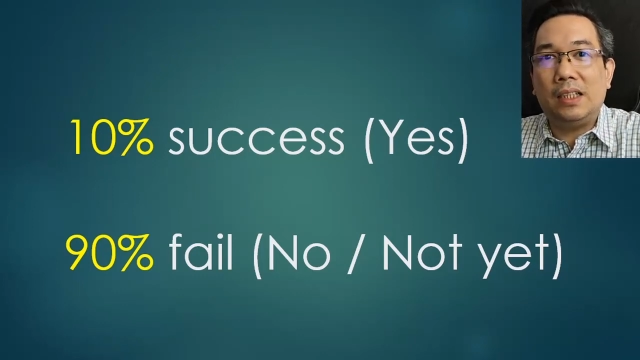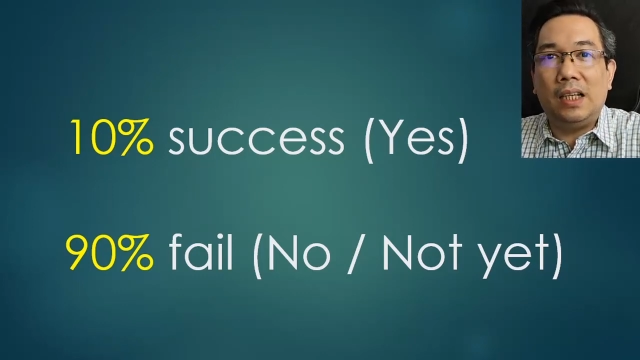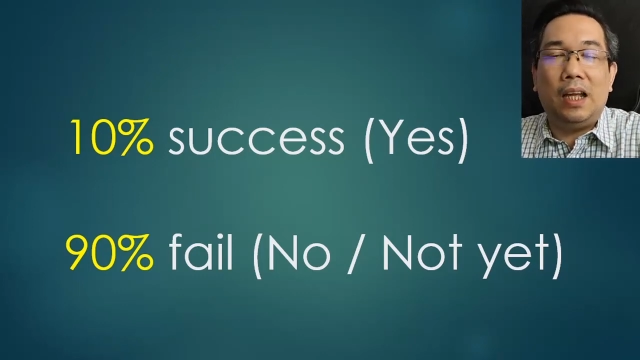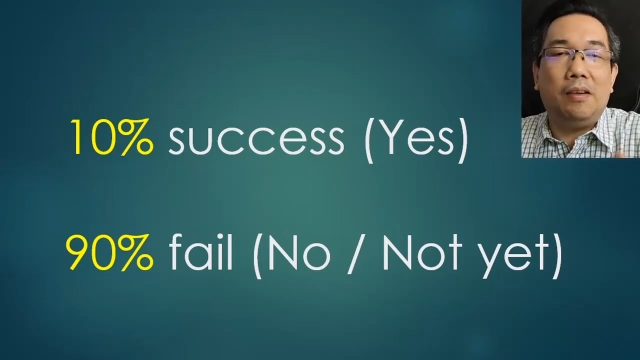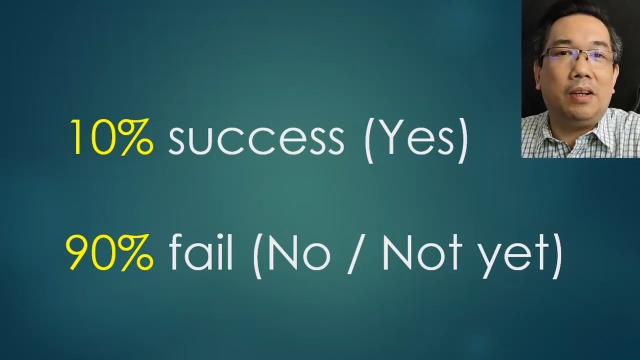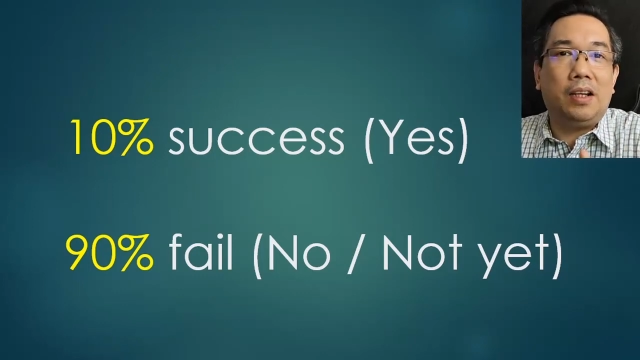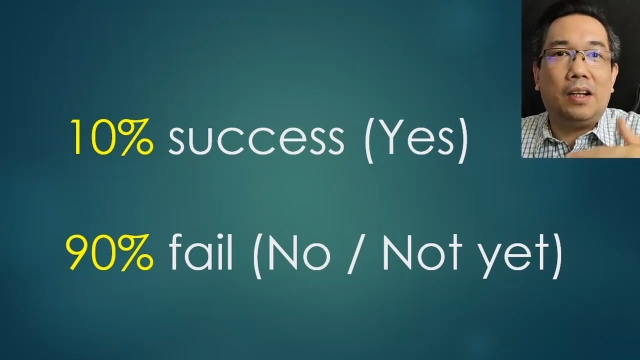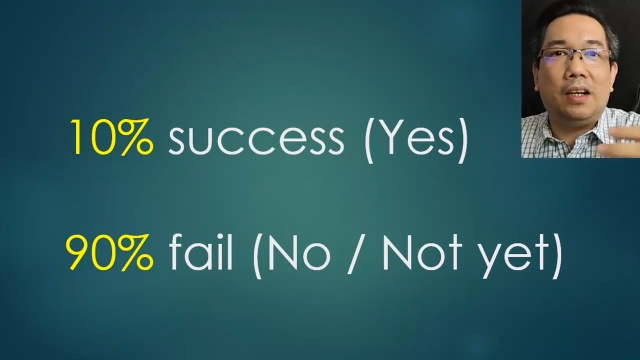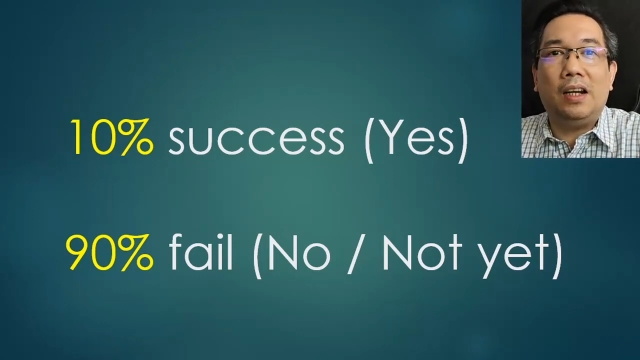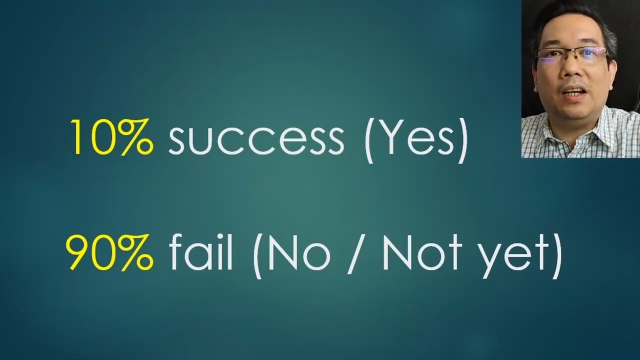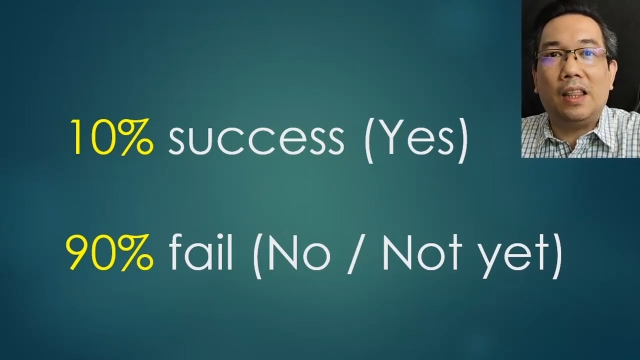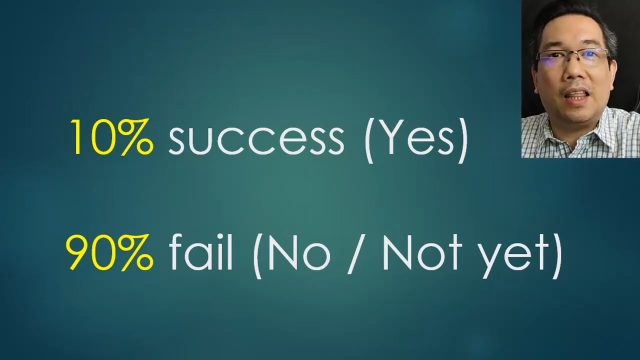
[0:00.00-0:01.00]
in every
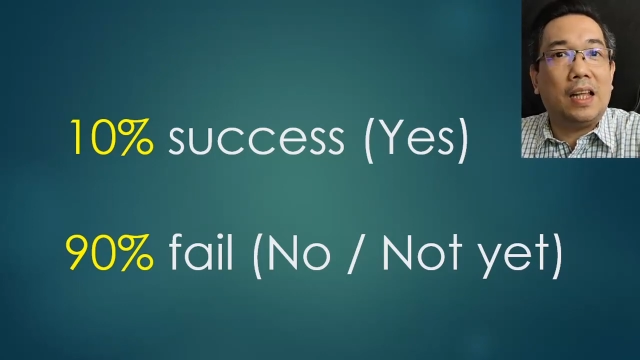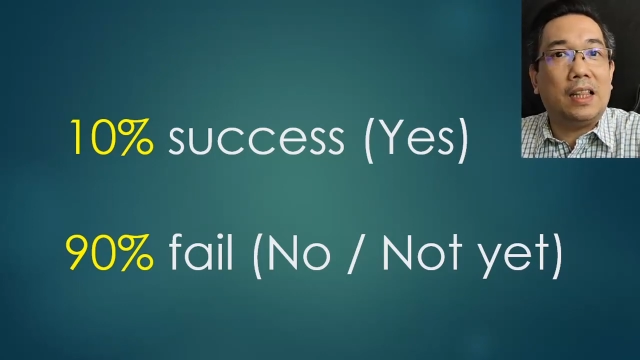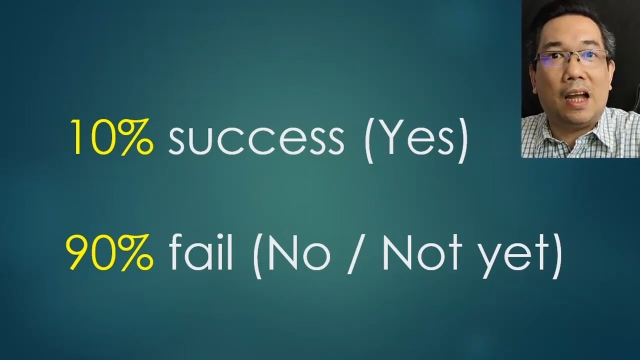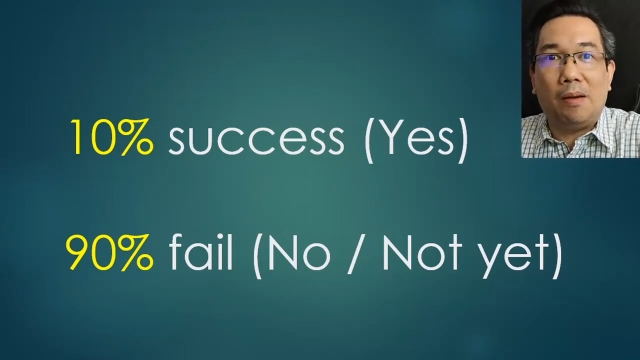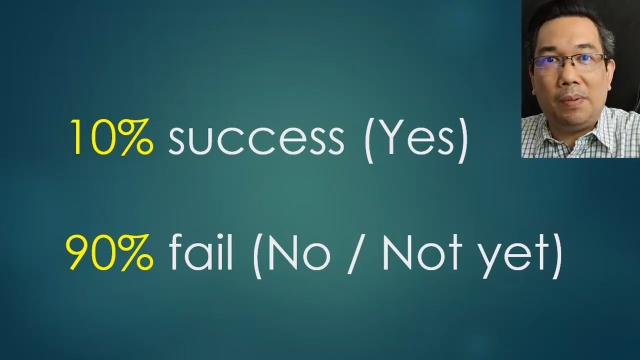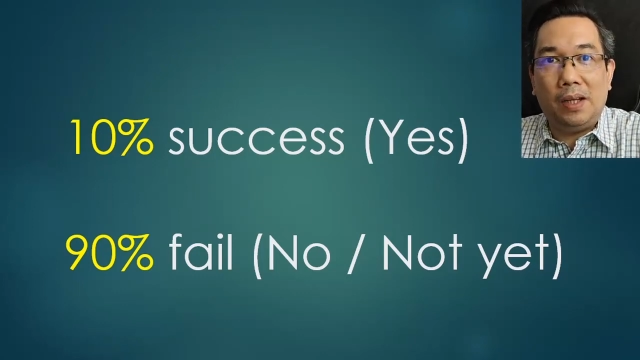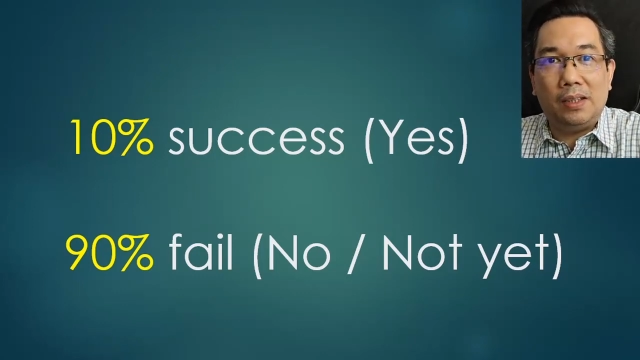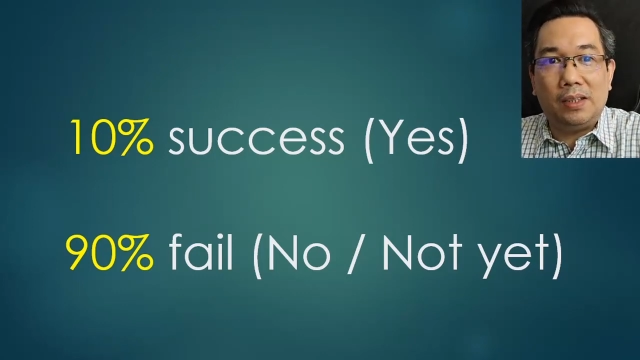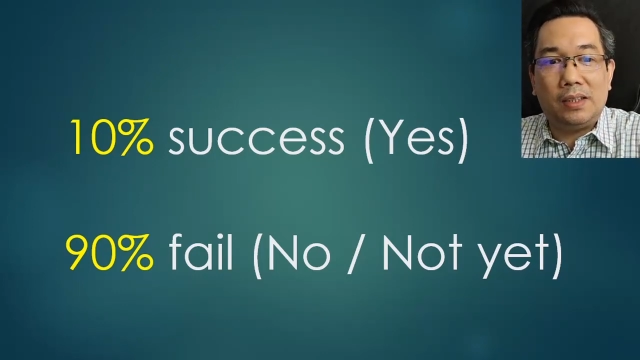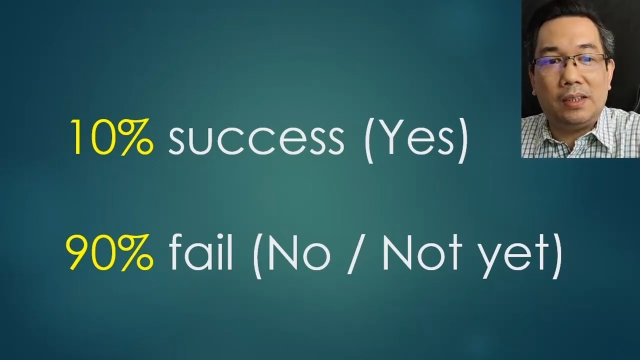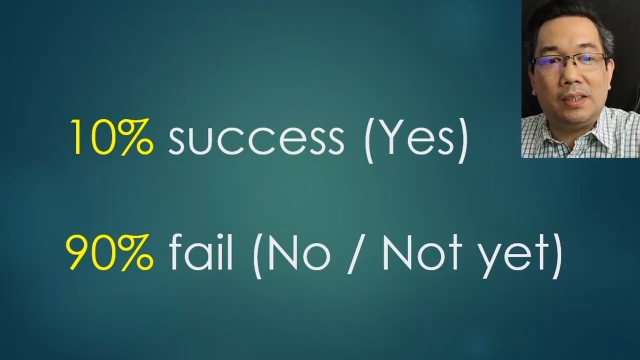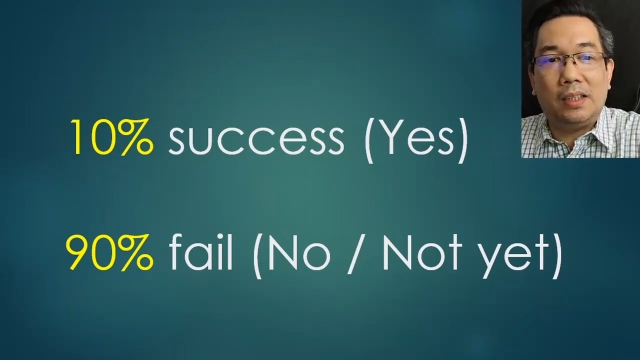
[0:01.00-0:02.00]
career, that
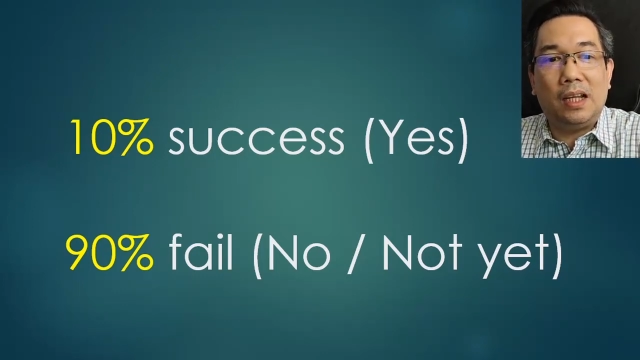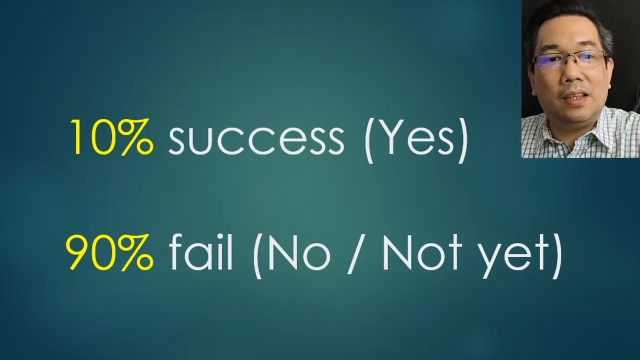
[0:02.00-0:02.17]
happens.